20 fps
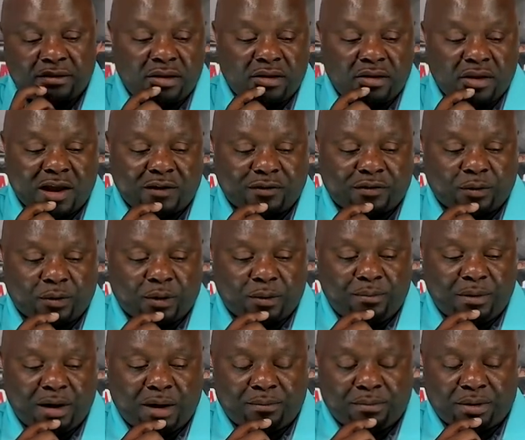You have to
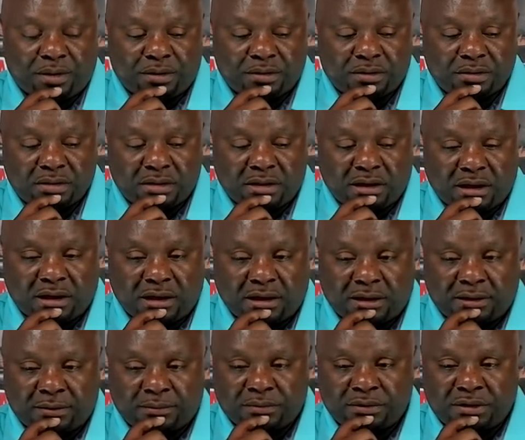remember
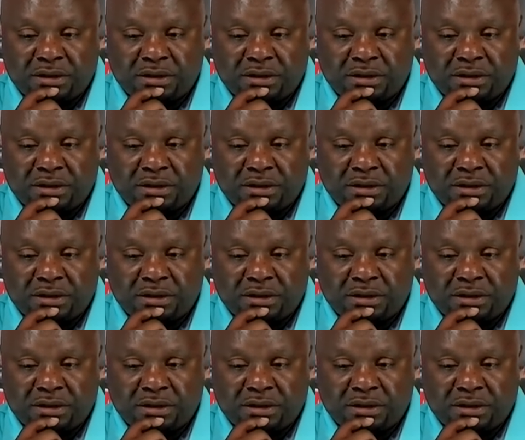um,